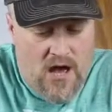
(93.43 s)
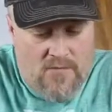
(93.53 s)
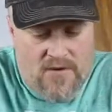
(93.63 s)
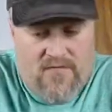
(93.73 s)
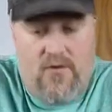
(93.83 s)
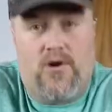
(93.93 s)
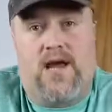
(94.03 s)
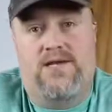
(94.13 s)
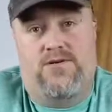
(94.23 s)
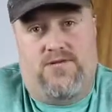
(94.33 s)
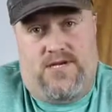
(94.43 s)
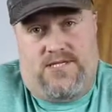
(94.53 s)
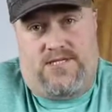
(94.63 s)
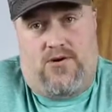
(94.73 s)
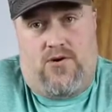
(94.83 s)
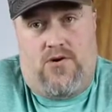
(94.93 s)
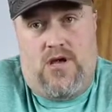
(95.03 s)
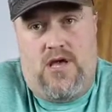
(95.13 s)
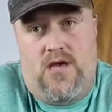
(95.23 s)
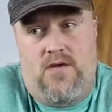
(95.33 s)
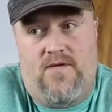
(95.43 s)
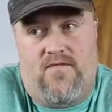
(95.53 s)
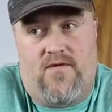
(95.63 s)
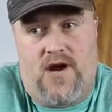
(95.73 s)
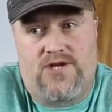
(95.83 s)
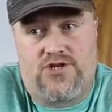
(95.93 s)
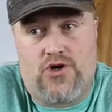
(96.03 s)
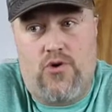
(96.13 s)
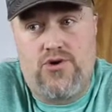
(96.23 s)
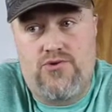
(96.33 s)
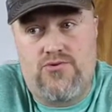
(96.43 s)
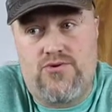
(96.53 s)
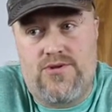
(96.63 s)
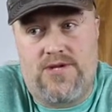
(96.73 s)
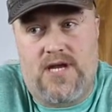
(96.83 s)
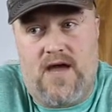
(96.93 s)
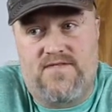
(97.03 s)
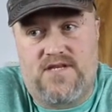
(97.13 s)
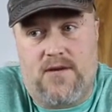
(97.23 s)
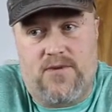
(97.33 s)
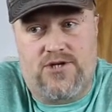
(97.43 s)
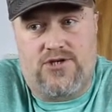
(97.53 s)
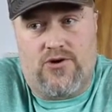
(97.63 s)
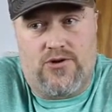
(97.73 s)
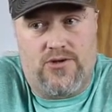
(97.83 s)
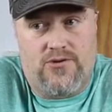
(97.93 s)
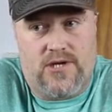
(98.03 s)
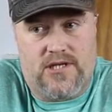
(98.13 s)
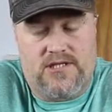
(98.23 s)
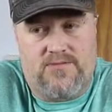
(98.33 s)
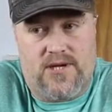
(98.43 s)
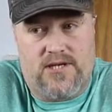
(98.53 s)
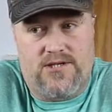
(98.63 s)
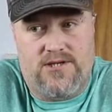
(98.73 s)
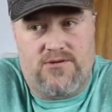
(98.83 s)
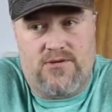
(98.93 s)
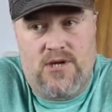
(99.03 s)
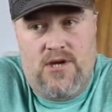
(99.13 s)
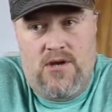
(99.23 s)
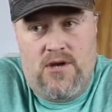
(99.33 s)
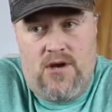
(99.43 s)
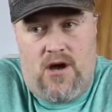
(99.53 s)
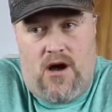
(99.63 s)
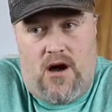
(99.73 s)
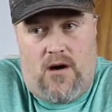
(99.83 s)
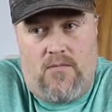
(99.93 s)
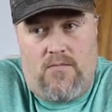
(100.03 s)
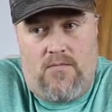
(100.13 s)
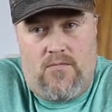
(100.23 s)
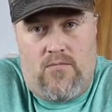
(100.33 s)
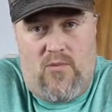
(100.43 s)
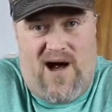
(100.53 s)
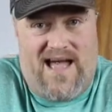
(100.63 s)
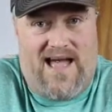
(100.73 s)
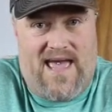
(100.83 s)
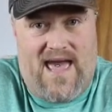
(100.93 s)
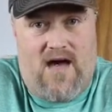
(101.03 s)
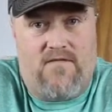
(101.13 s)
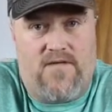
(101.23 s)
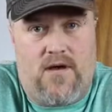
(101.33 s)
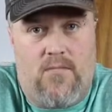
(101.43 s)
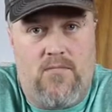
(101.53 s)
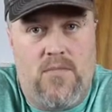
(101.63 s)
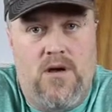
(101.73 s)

Before I do this though, before I show you the knives that I'm going to show you and explain to you why I have them,